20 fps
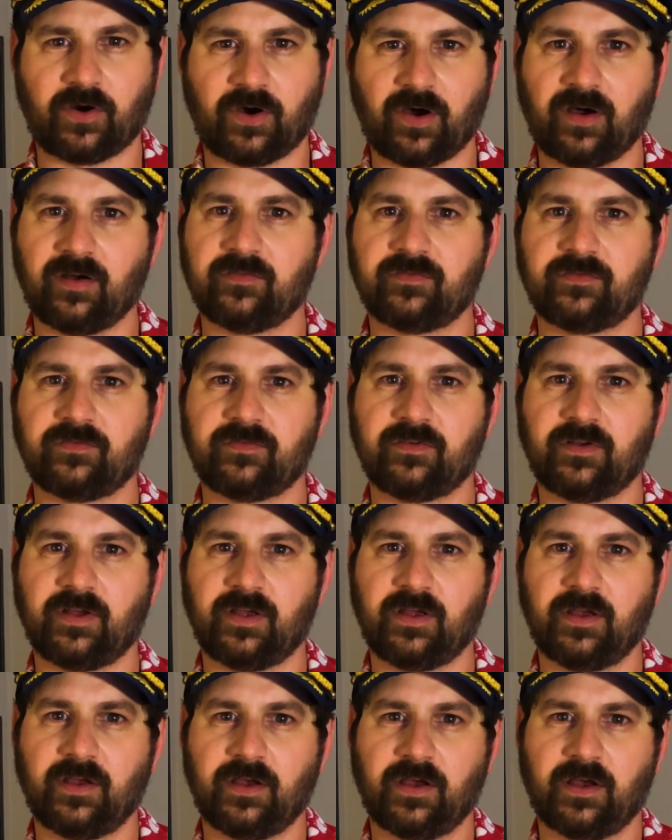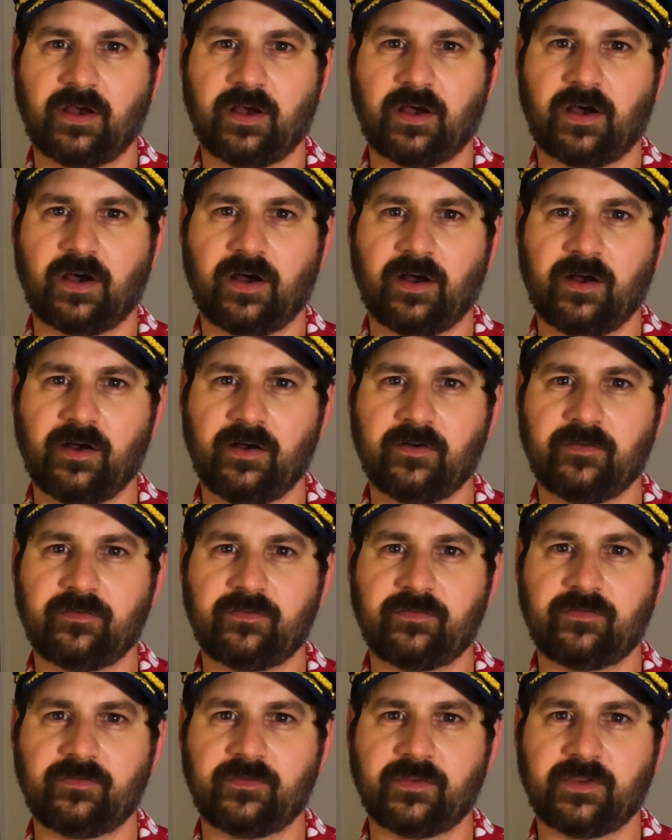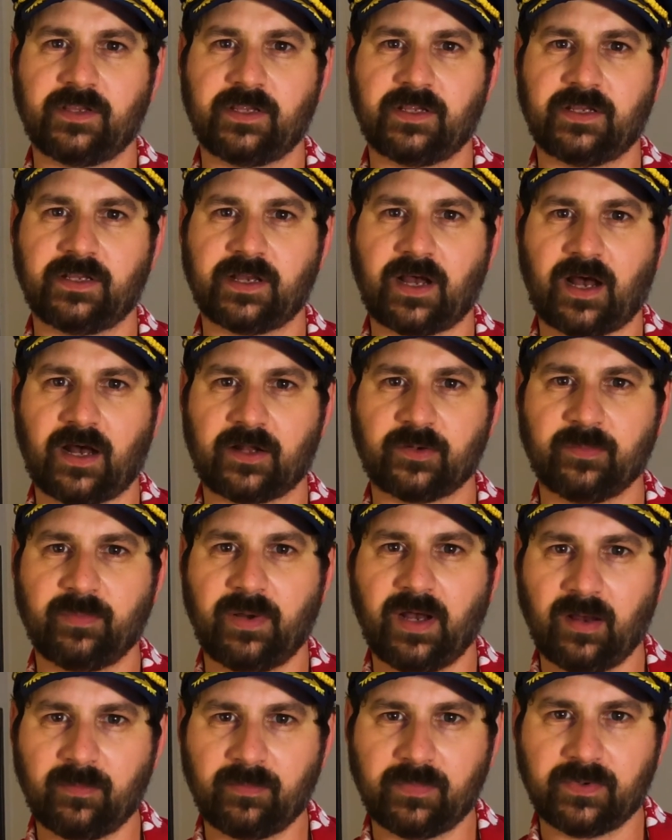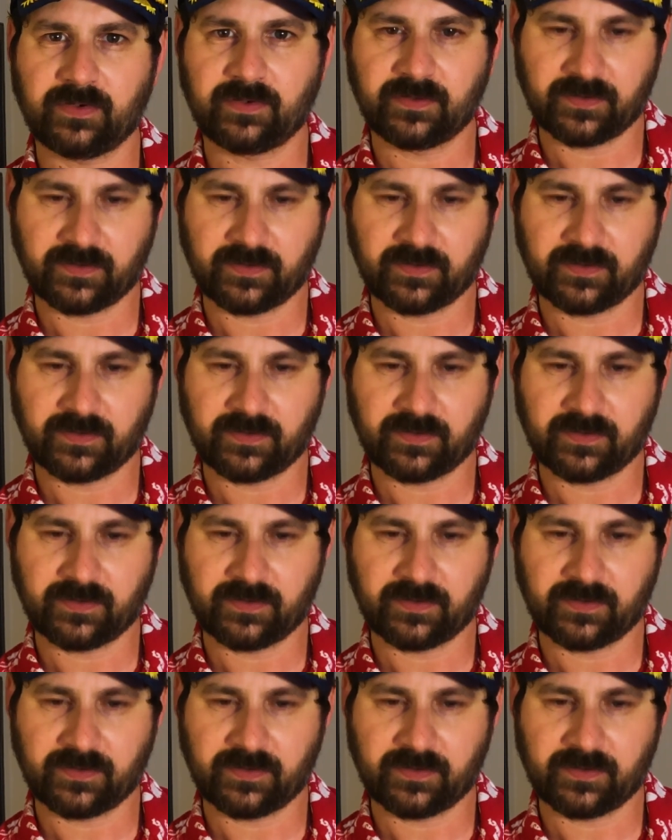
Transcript: off of the Otter Pop.